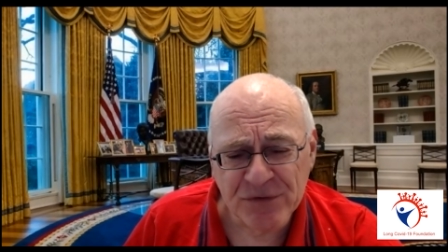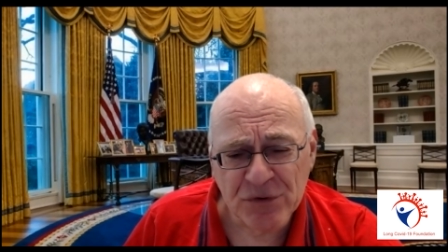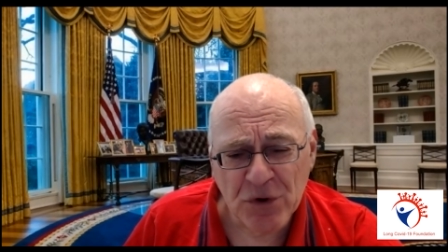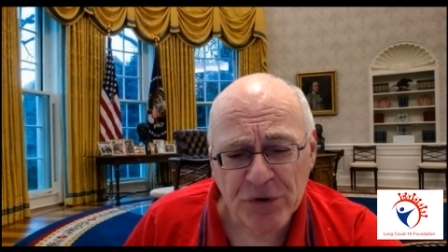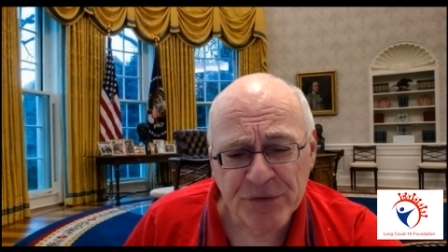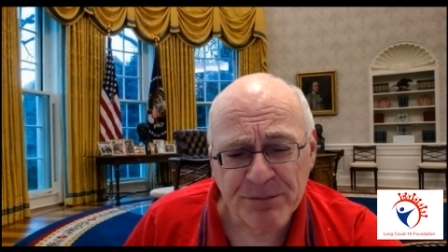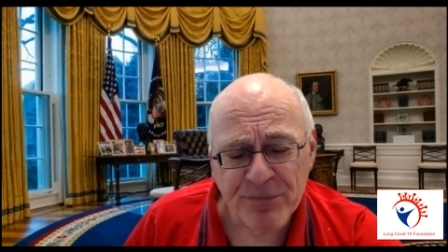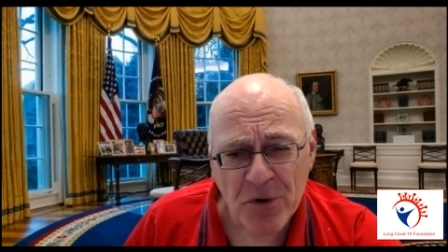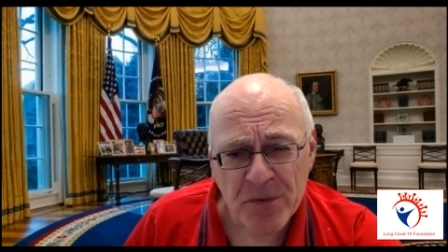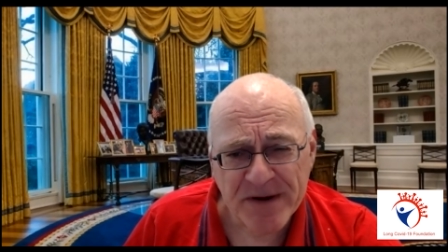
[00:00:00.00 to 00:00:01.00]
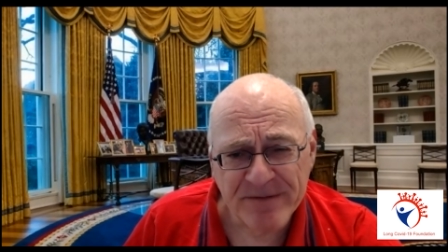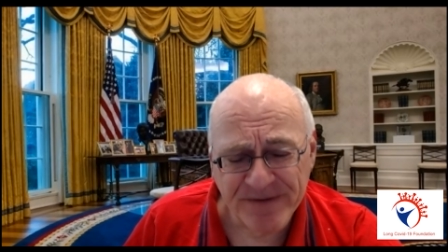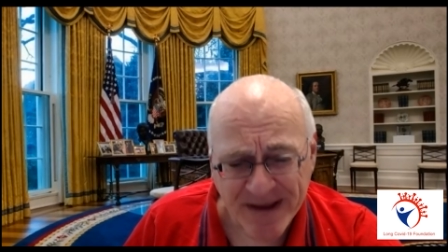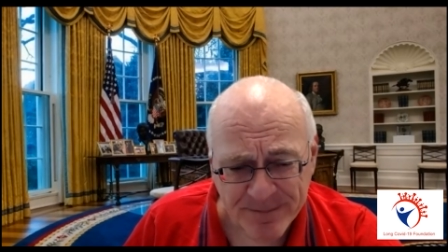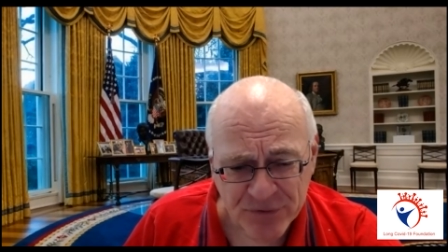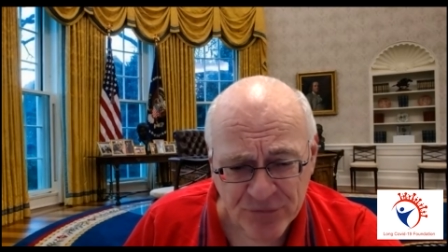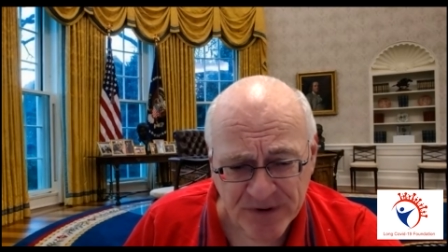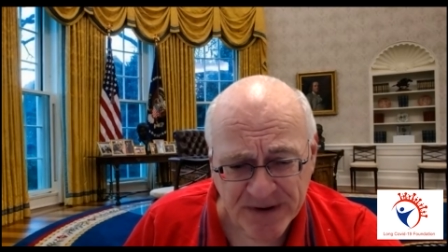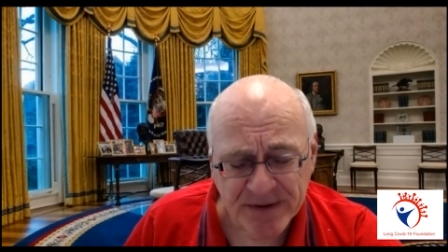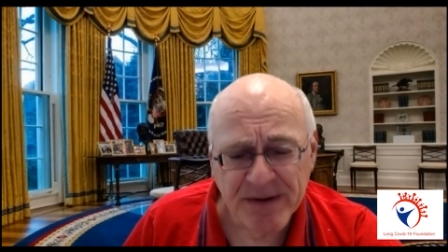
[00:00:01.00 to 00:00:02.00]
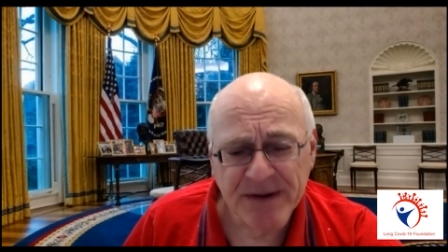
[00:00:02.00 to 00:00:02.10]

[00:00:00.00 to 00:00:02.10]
not pro-inflammatory.